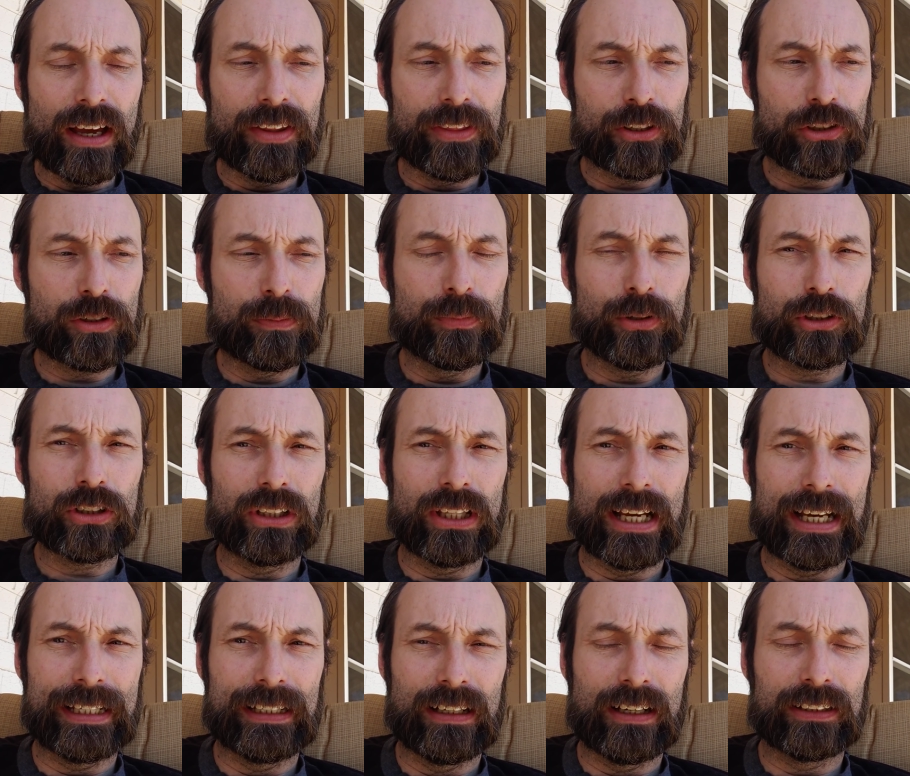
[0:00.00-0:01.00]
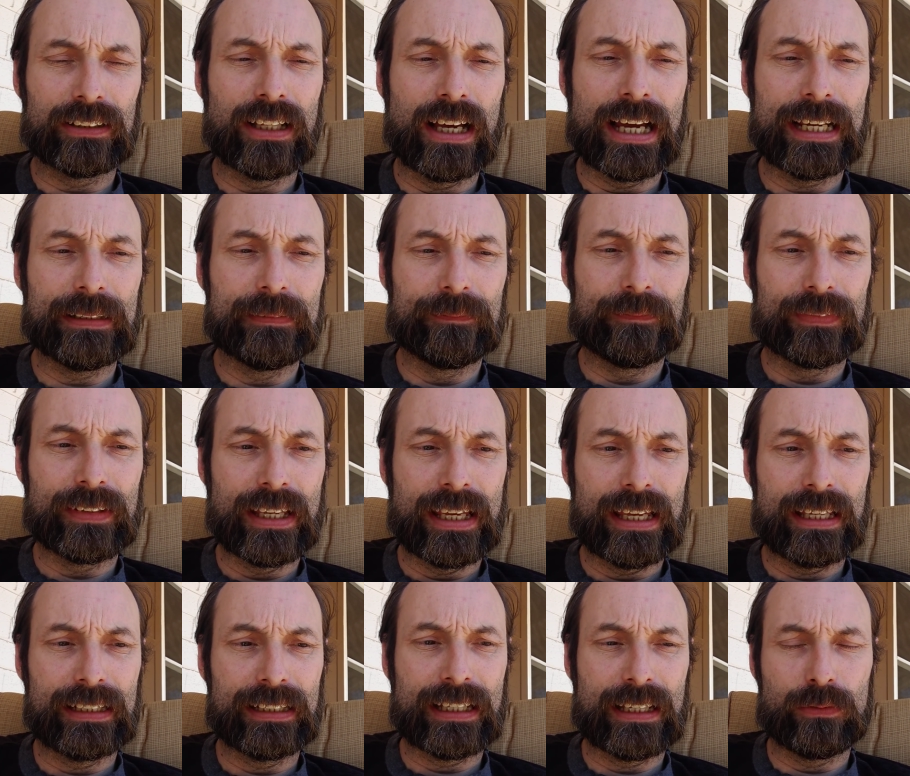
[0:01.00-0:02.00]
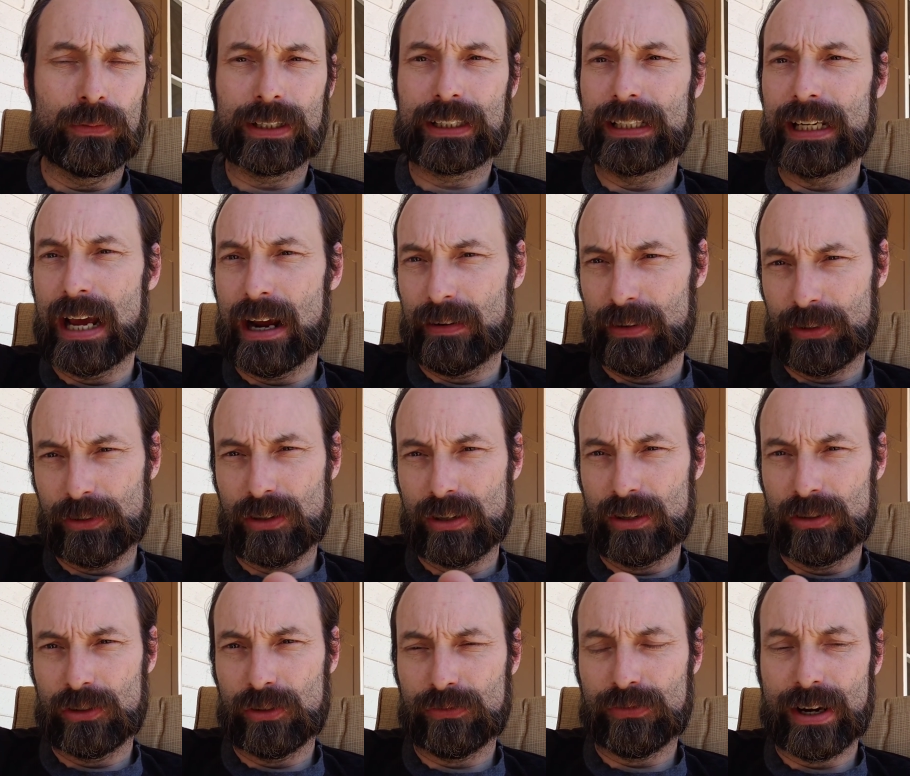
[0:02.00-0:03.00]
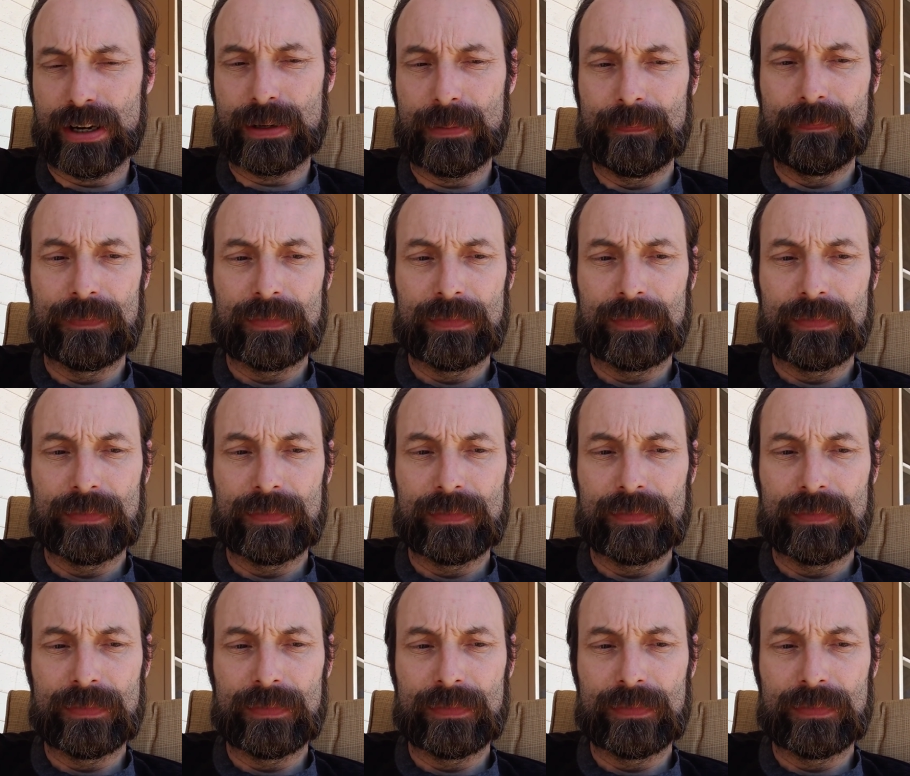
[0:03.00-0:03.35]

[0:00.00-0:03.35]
There's some books online, and again, Wixenhauer is your friend.